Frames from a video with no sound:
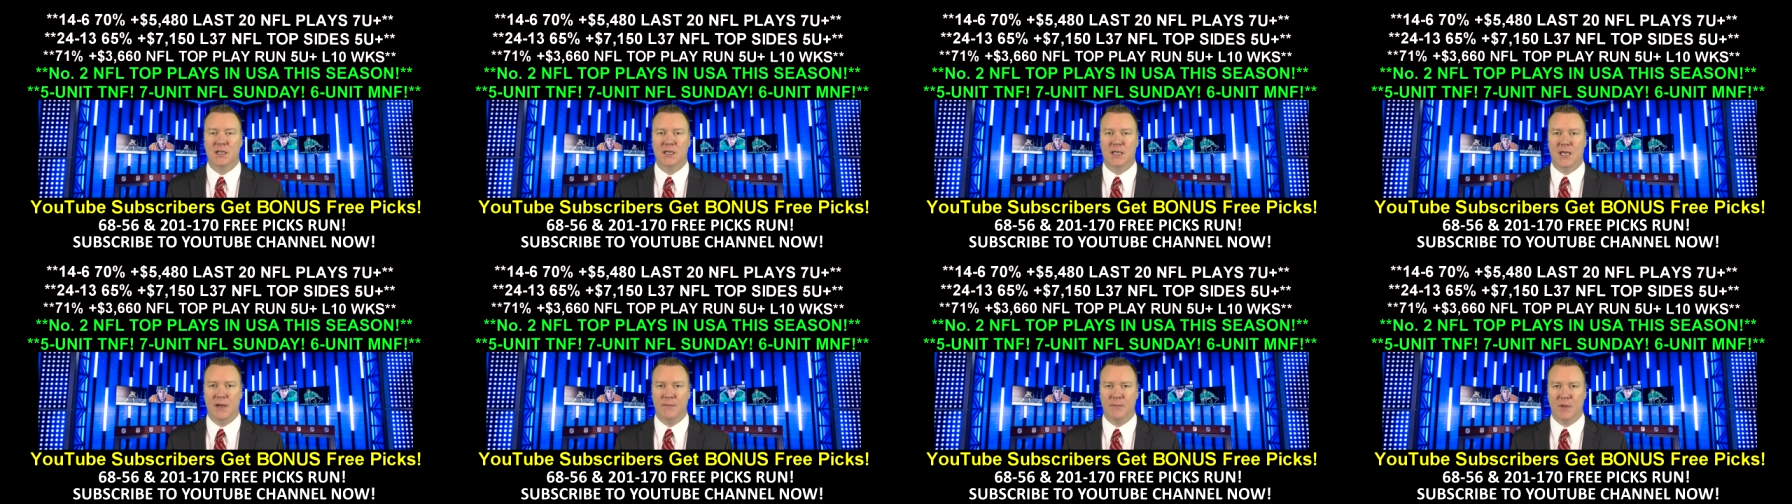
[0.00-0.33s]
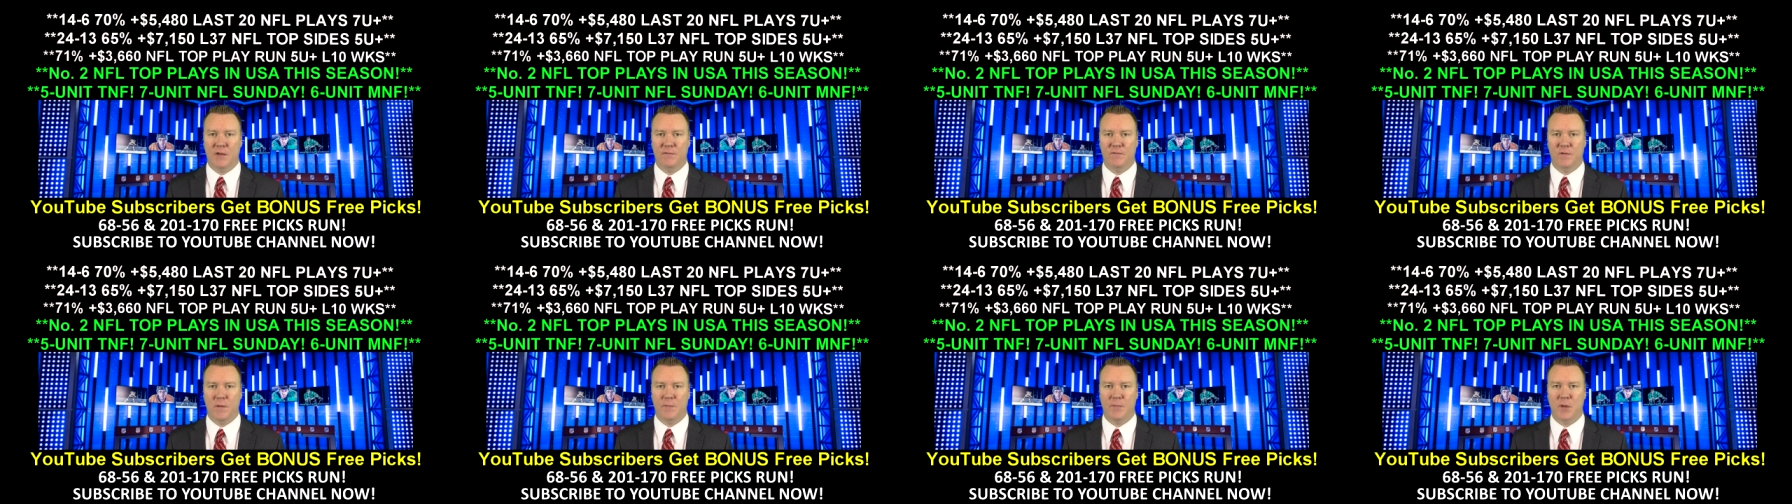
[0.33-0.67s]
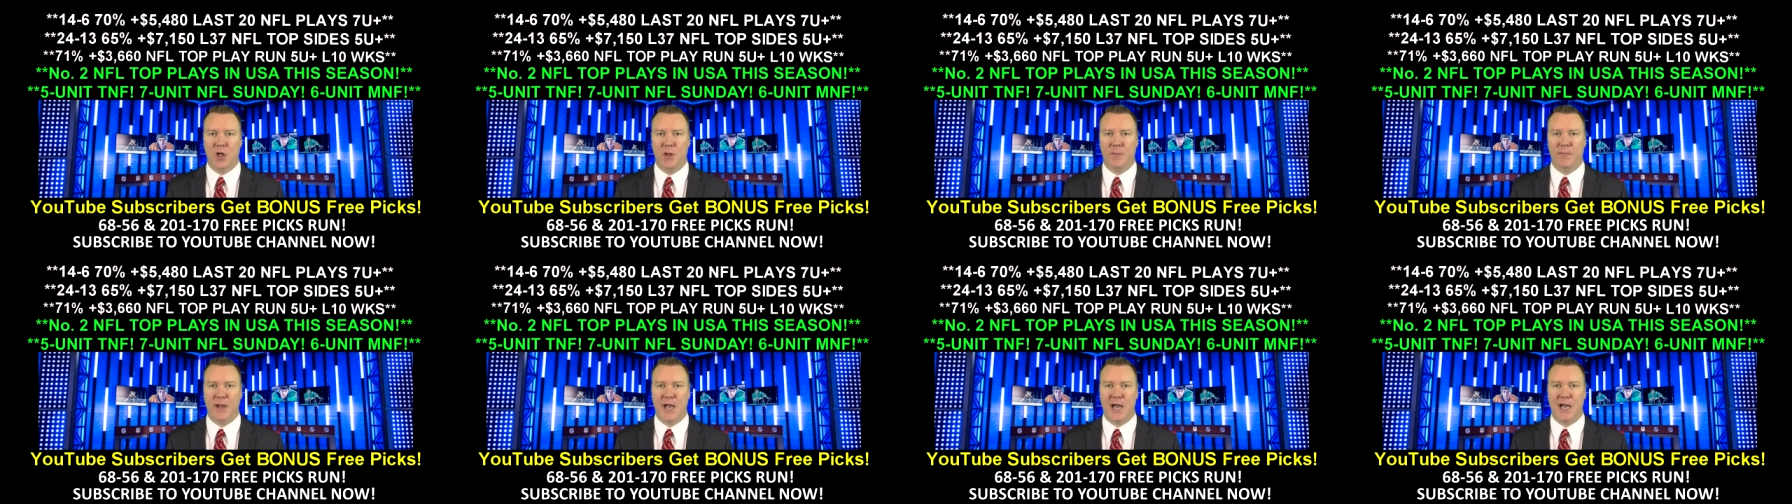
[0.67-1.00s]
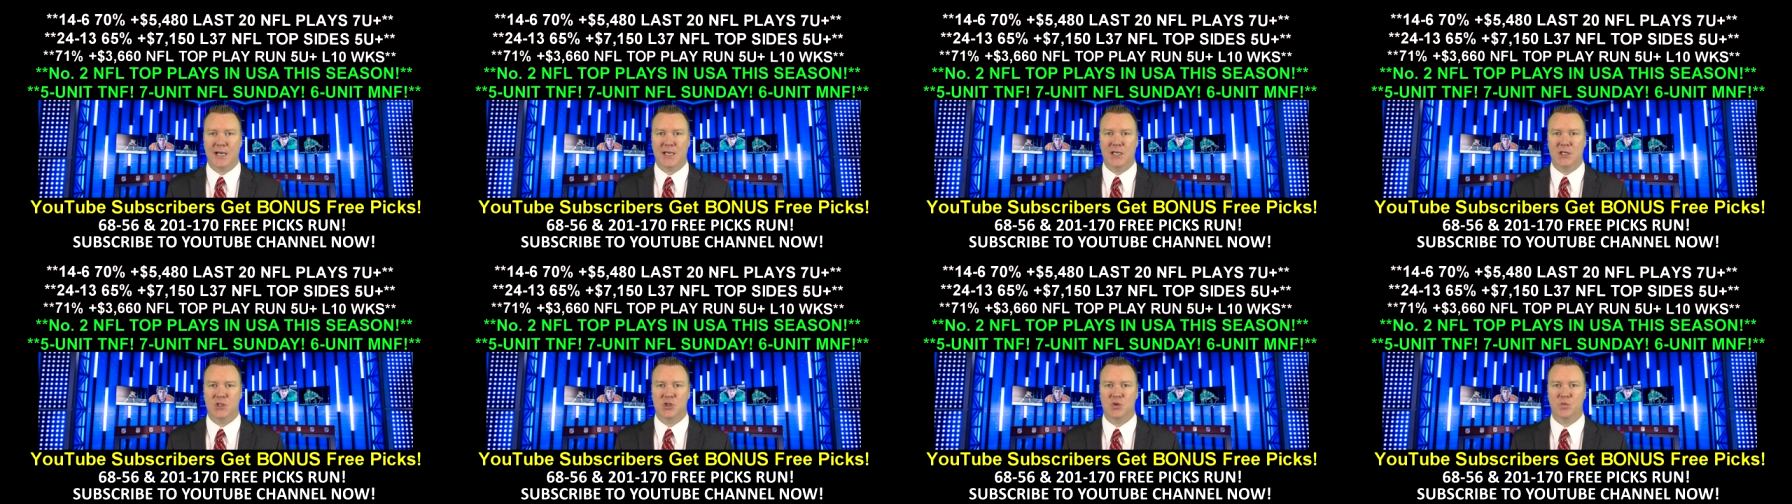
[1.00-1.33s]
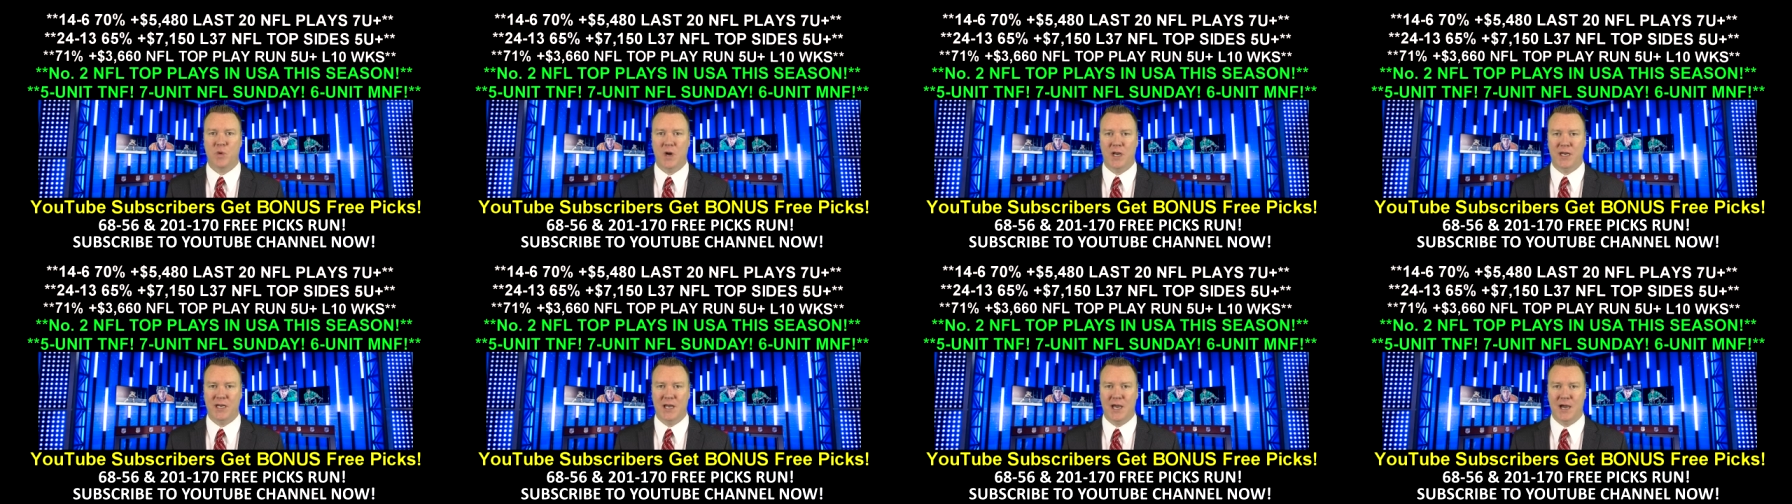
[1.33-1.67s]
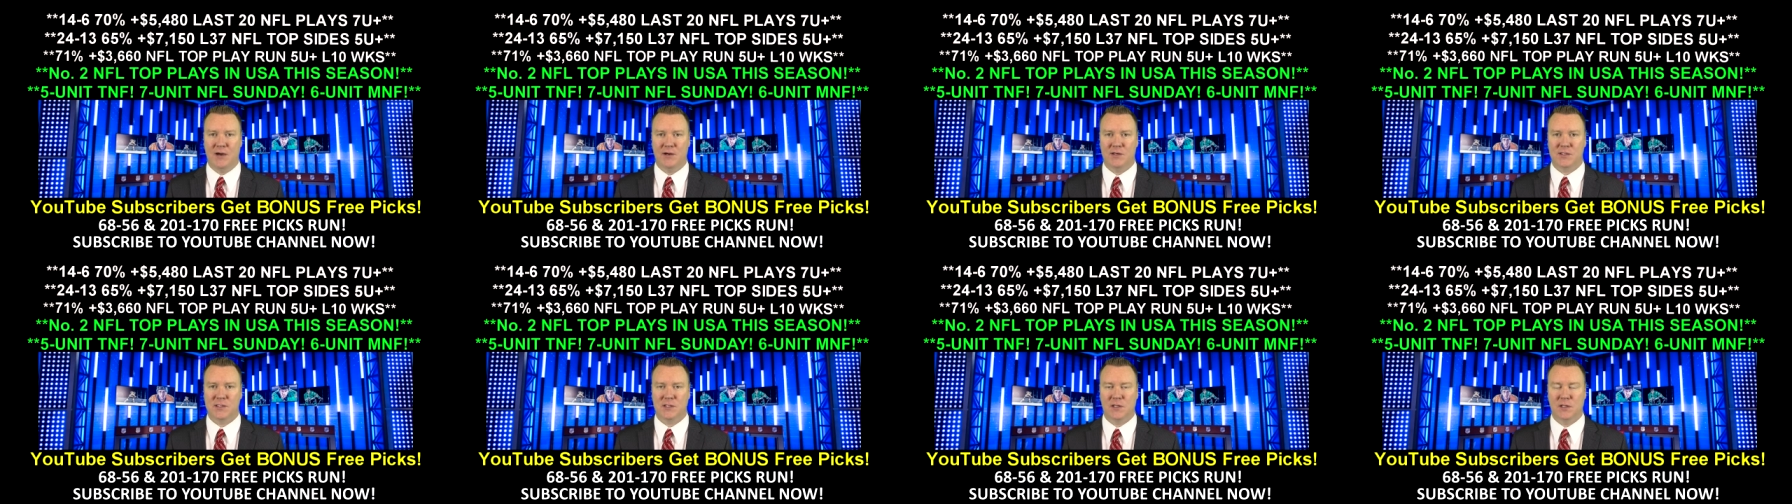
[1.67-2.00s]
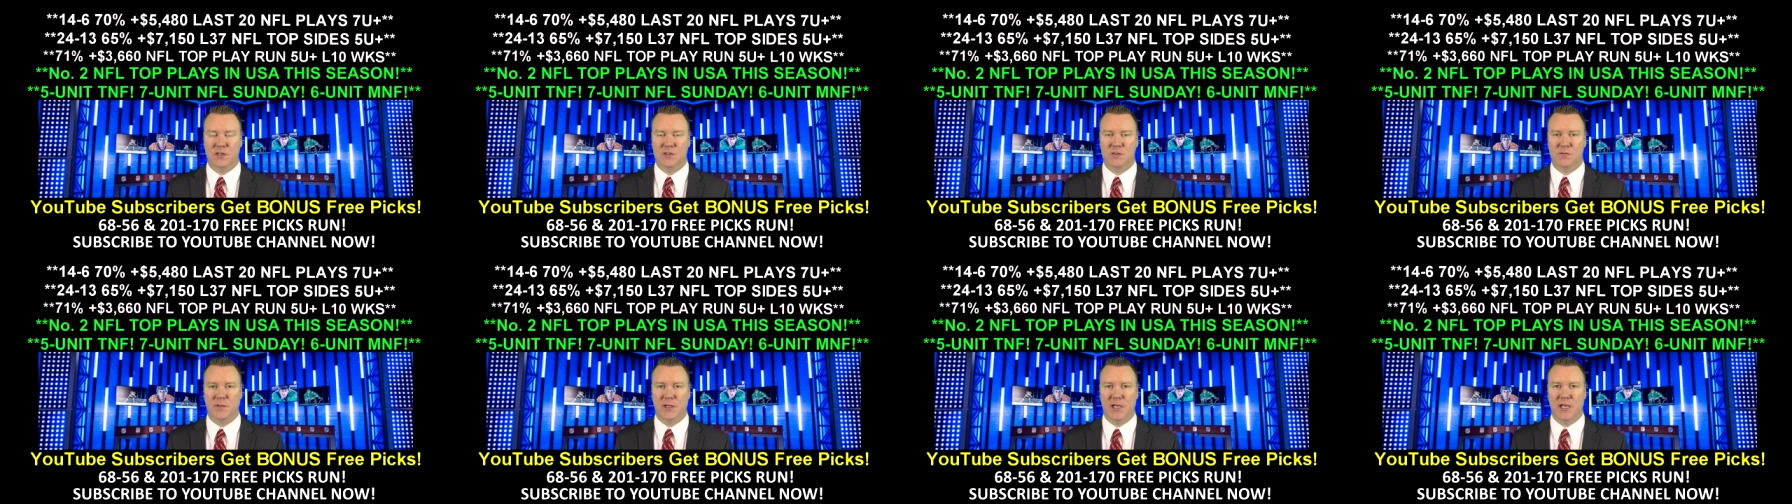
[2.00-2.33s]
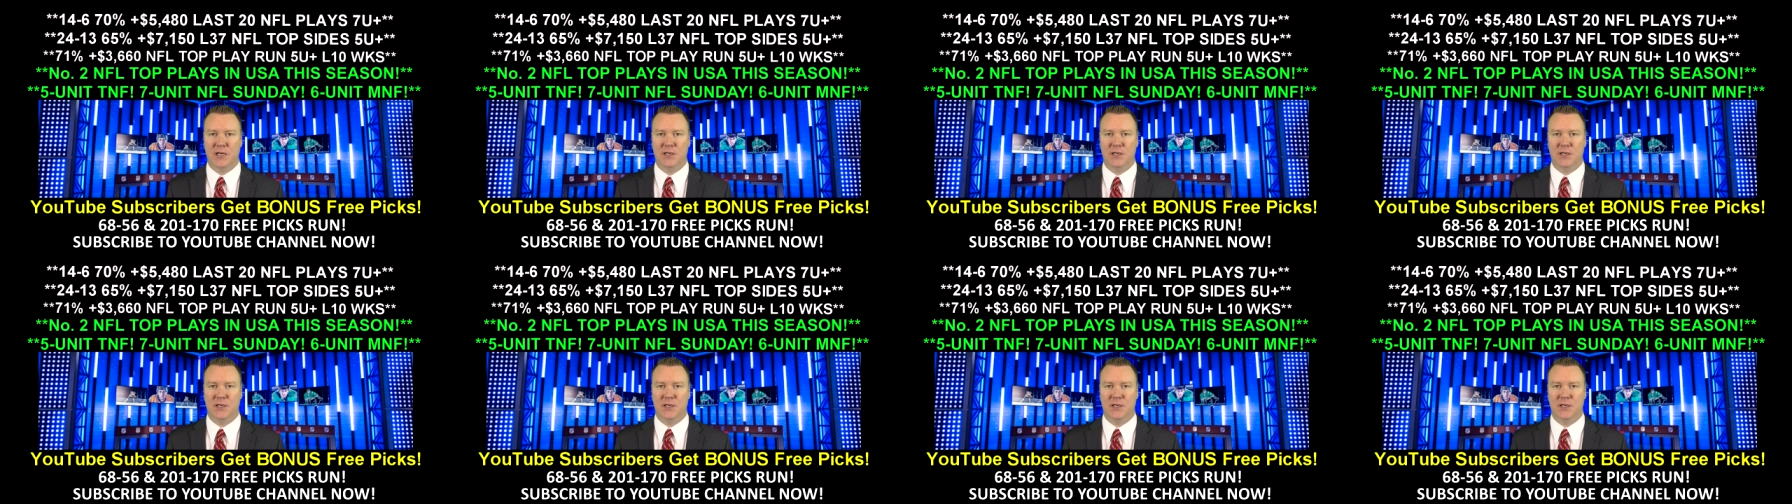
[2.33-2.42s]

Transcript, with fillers: Get my football package right now exclusively